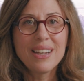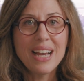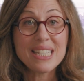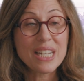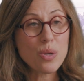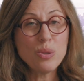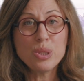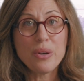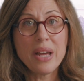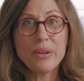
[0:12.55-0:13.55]
As I told
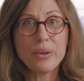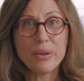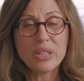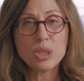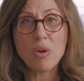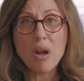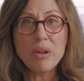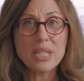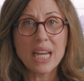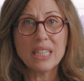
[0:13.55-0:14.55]
your editor, the
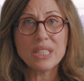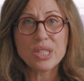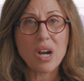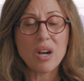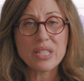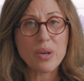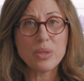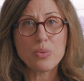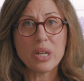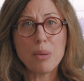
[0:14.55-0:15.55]
Toronto Daily Star has
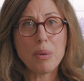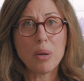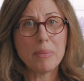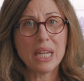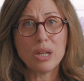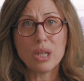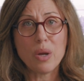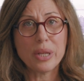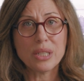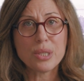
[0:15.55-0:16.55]
always written about me in
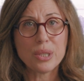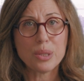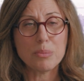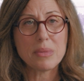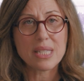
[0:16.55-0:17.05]
glowing terms,